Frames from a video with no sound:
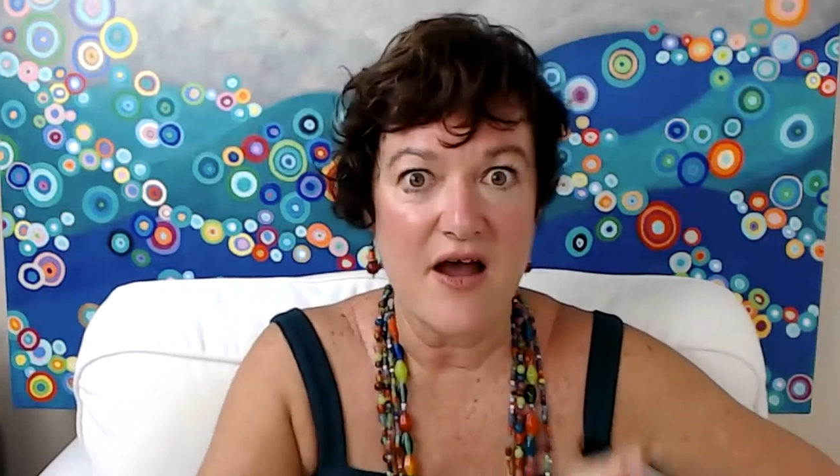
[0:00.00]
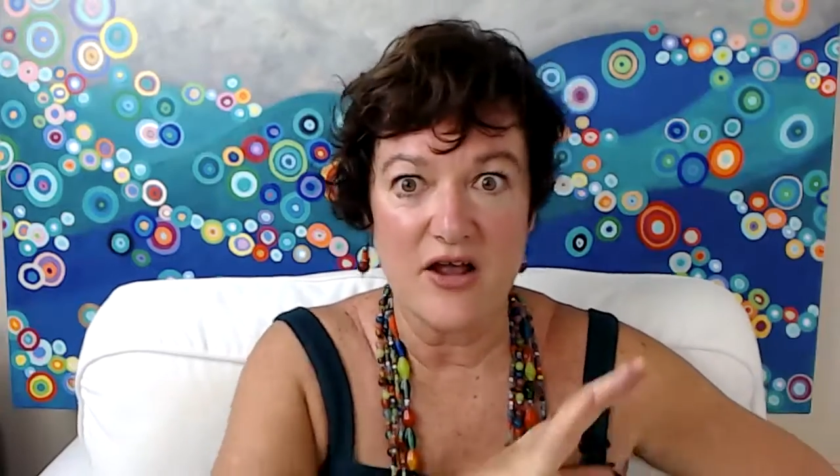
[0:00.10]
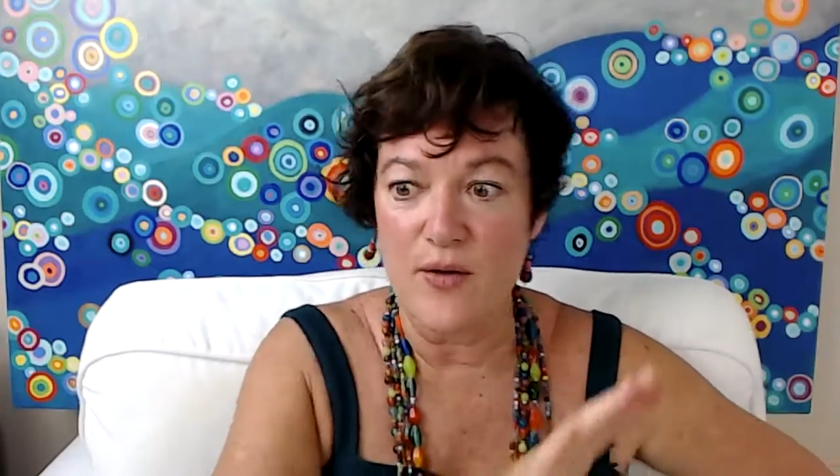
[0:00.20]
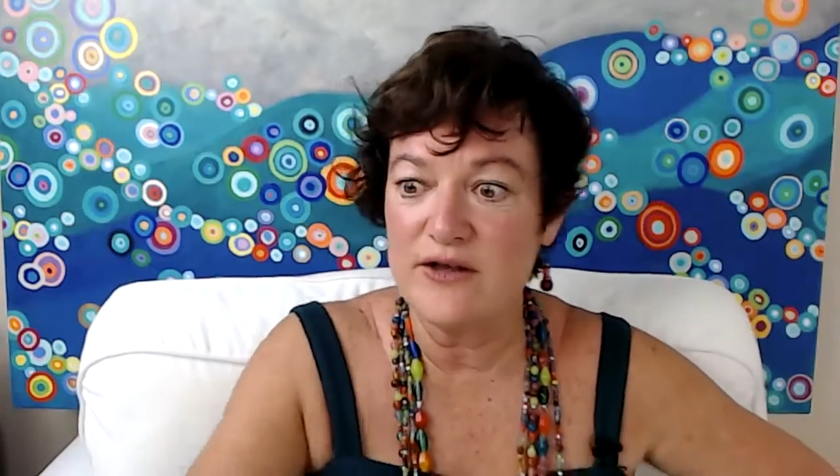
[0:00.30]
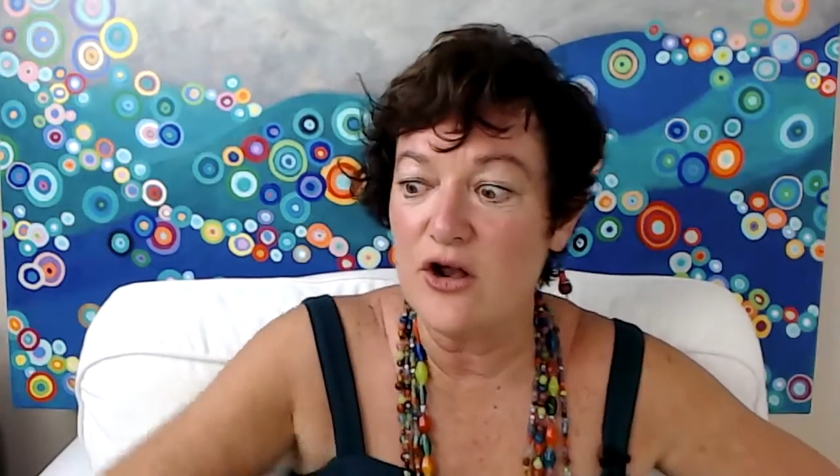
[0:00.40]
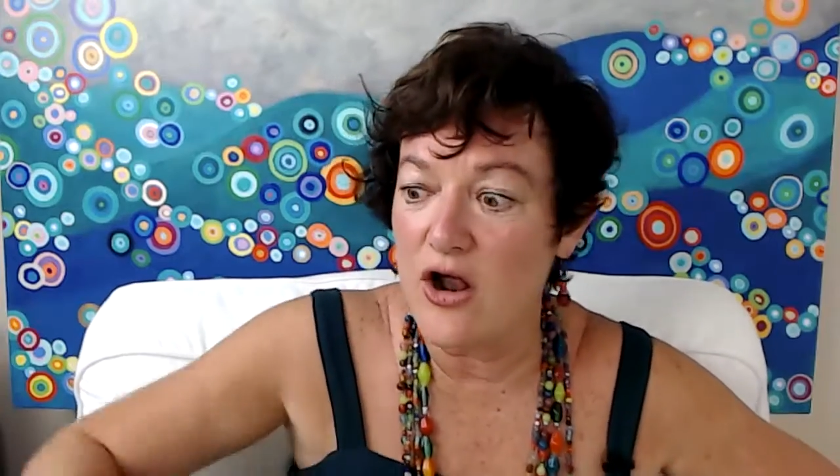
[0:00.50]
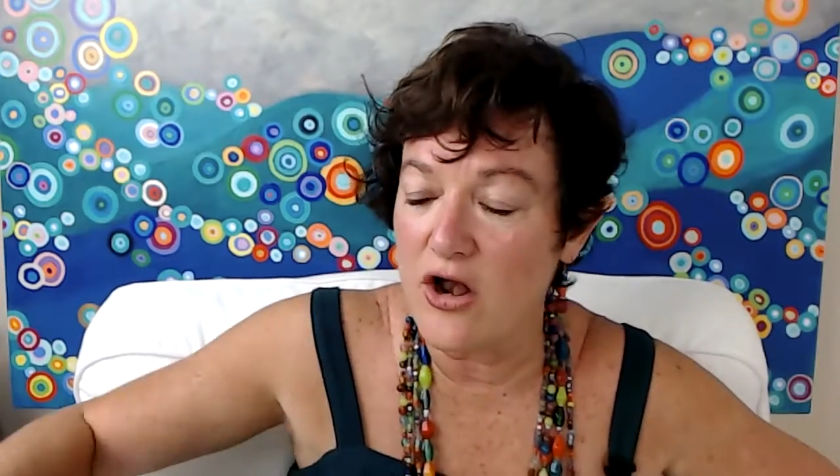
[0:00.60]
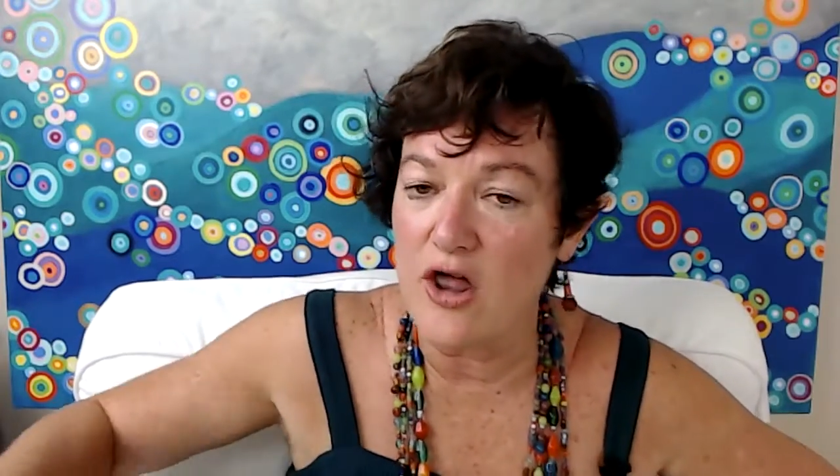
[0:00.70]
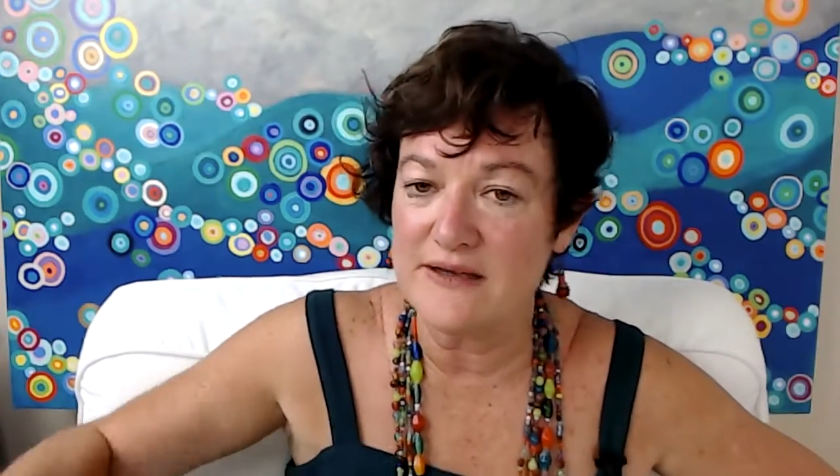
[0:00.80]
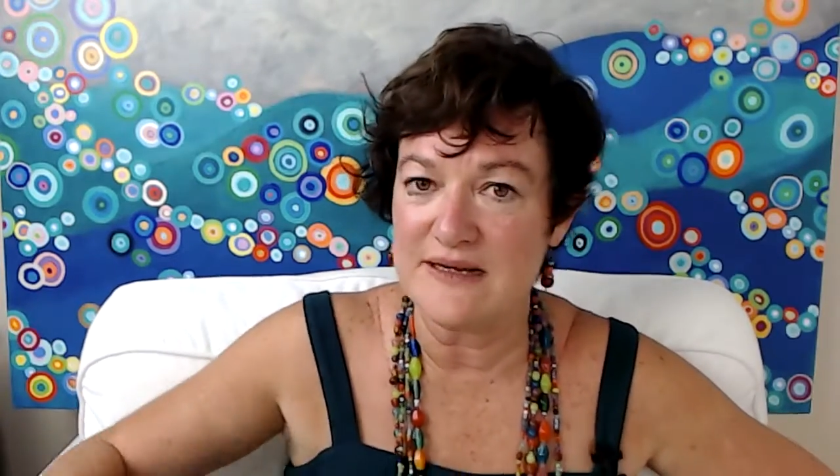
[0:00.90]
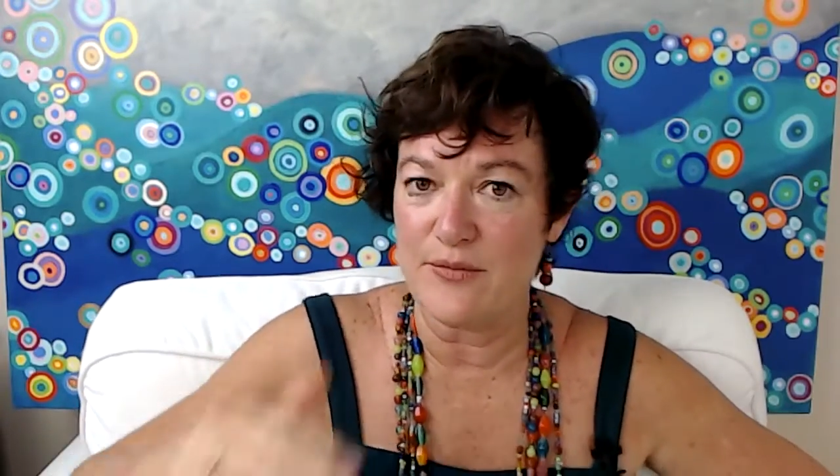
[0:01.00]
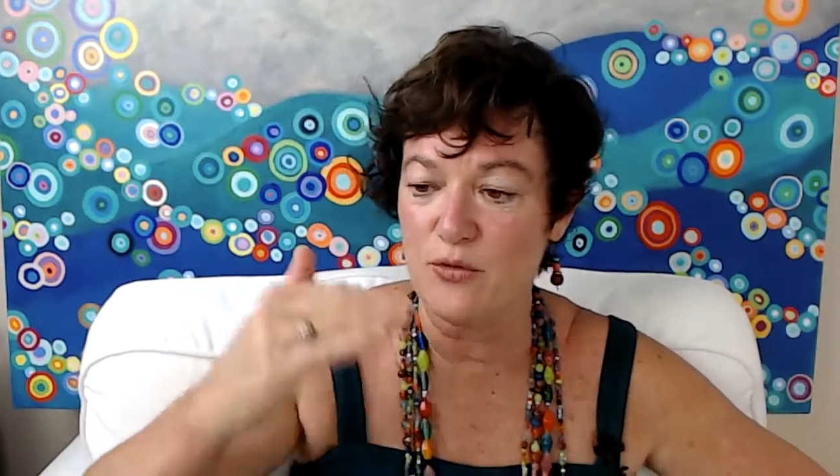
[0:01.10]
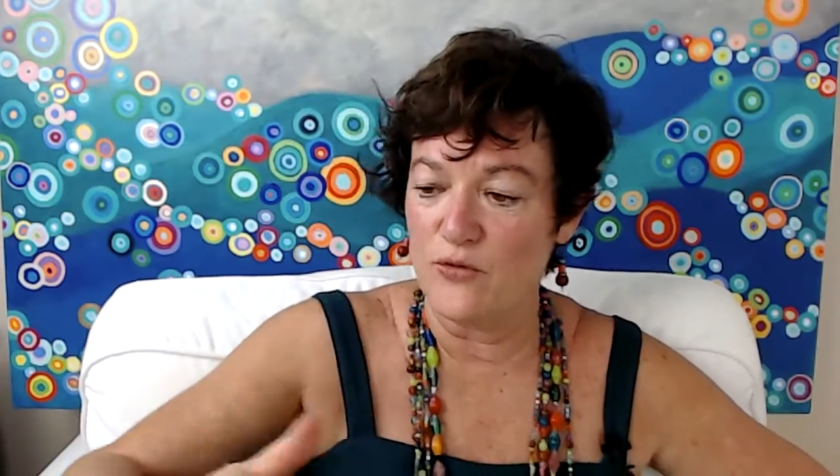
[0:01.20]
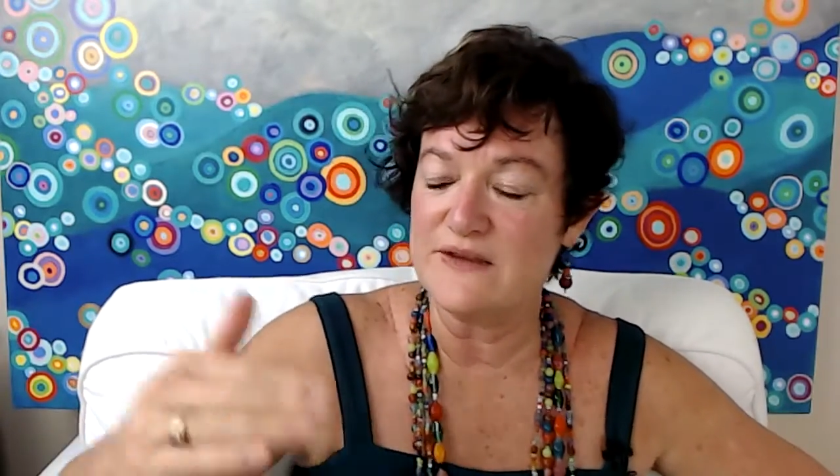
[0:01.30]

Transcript: go into a lot of depth, all